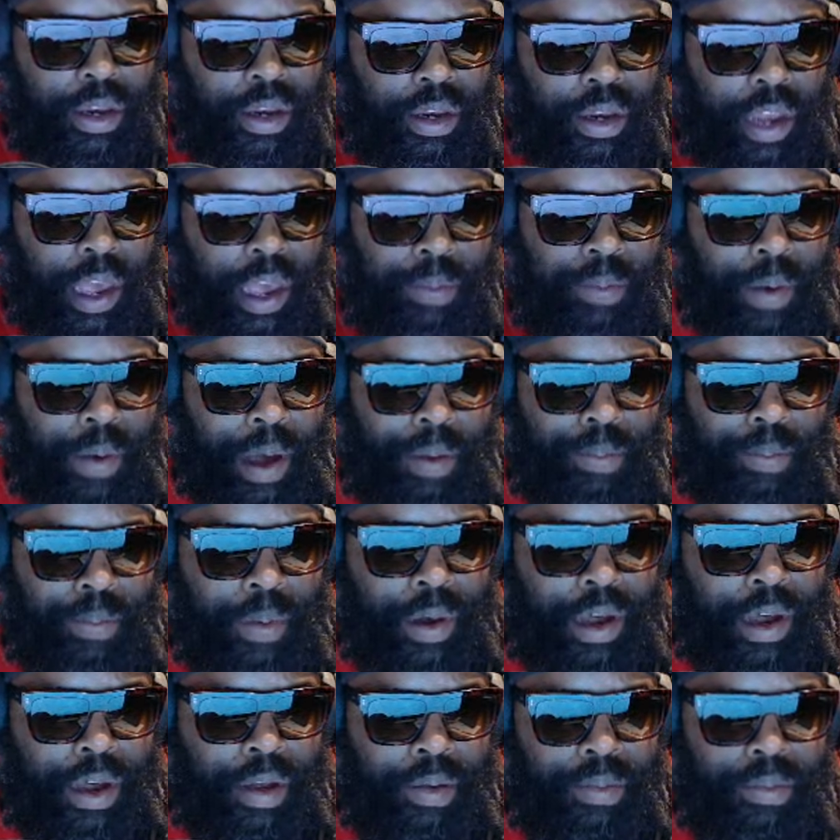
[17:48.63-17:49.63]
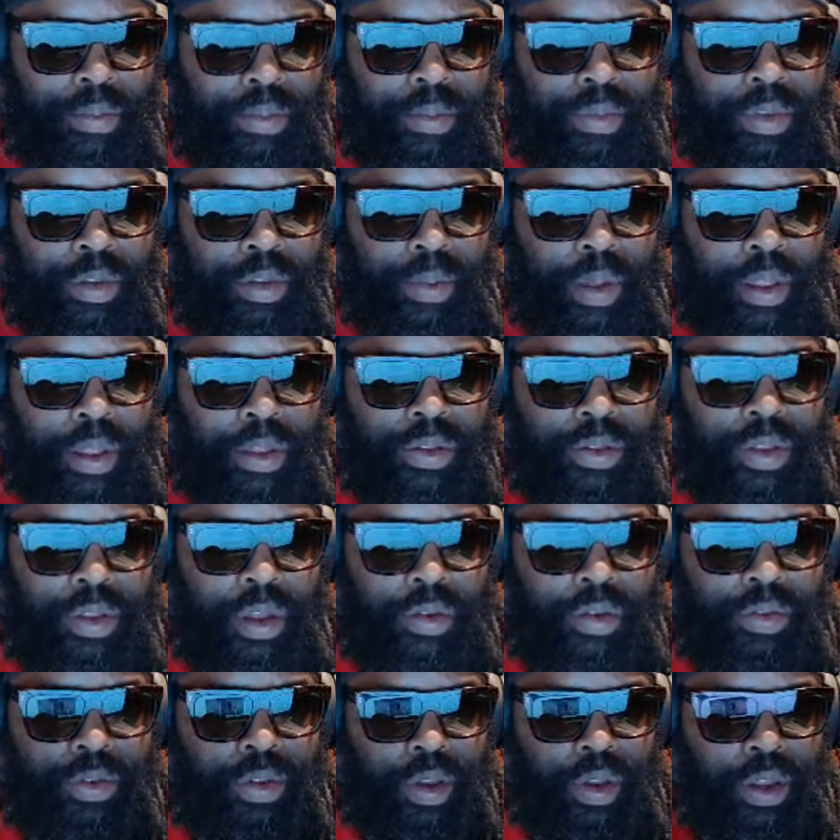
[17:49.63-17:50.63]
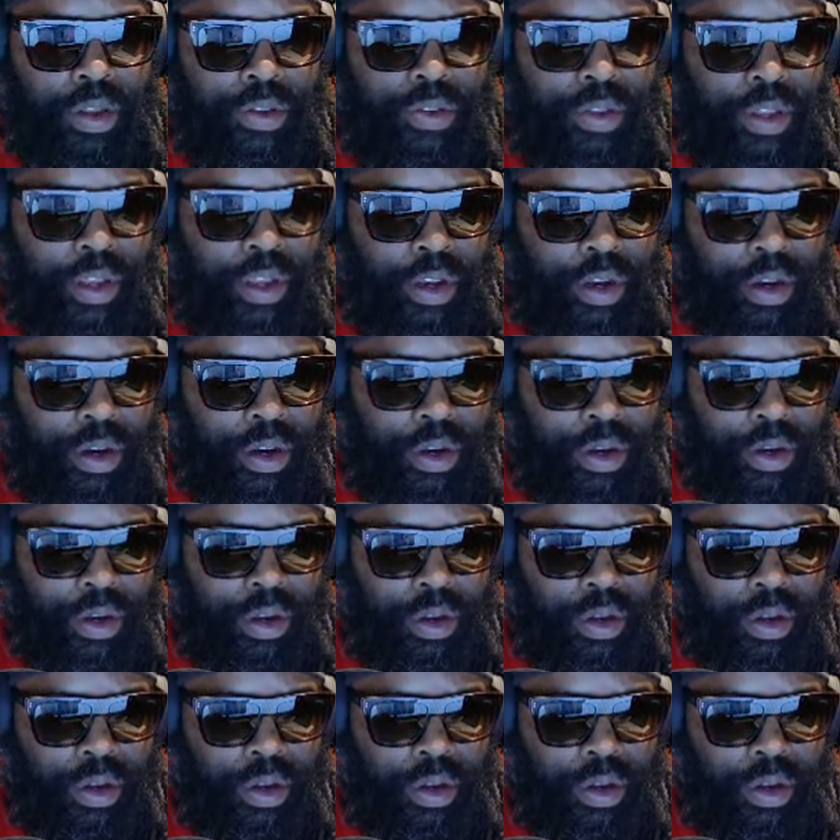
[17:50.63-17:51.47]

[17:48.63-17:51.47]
They pop up some other stuff. So let's see here.